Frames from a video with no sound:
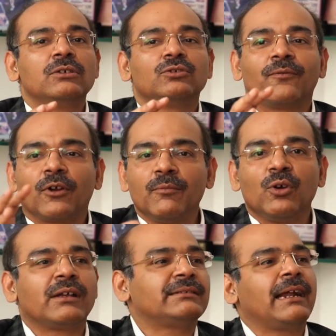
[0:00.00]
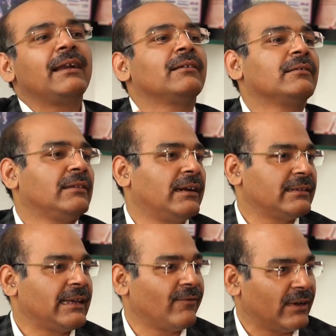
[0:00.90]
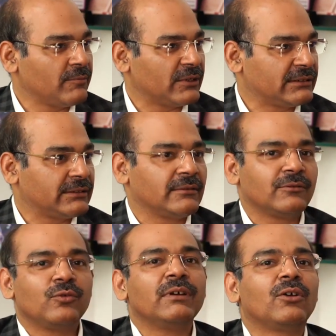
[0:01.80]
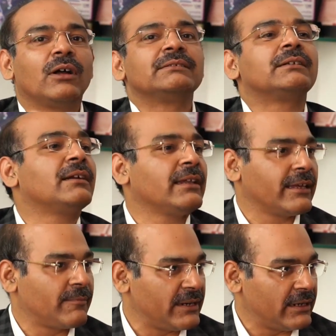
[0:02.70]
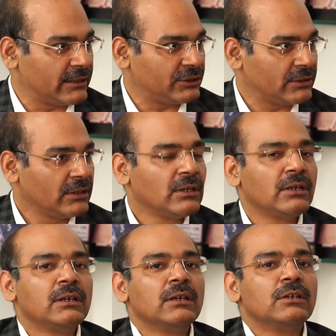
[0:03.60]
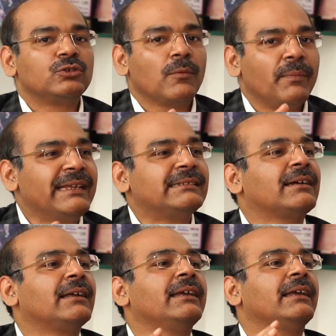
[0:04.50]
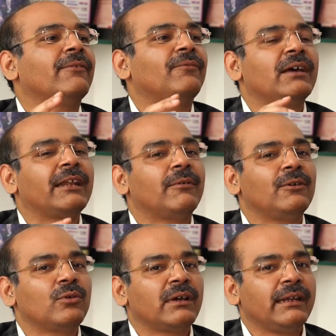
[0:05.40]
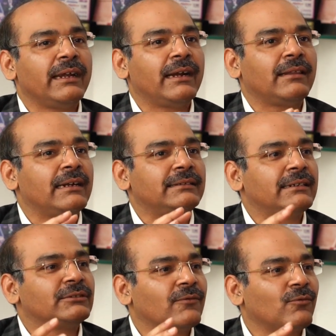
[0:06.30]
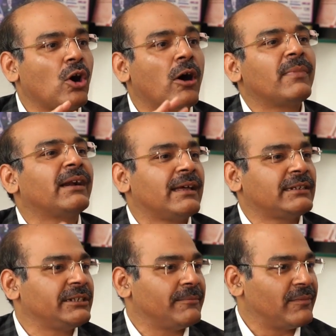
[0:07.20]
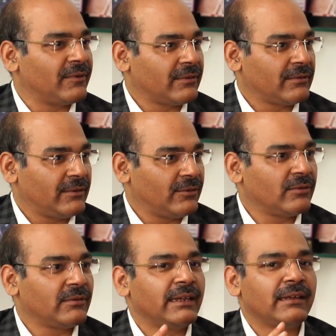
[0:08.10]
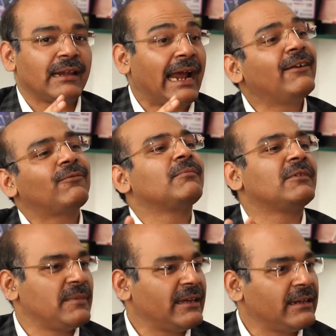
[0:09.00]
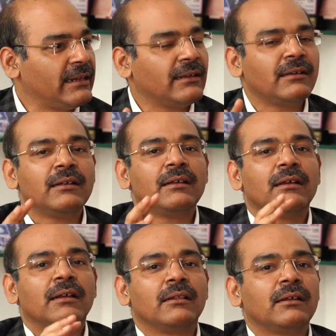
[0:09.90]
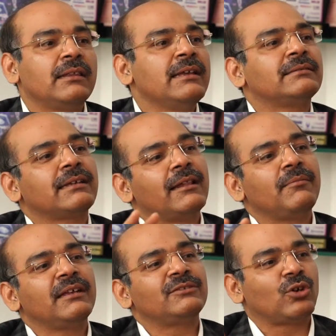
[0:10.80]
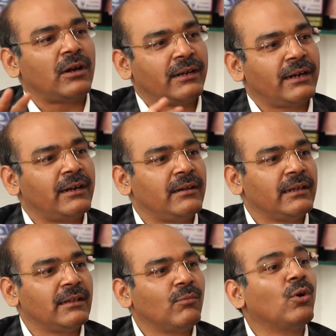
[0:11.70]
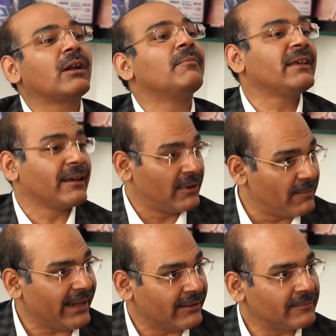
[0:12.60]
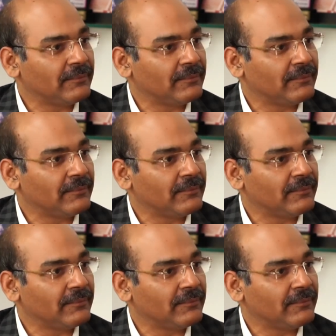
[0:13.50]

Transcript: So from your side, let us have one person who will constantly keep in touch. So basically, if we are able to create that sense of comradeship, right from the beginning, the things can be sorted in a more amicable manner.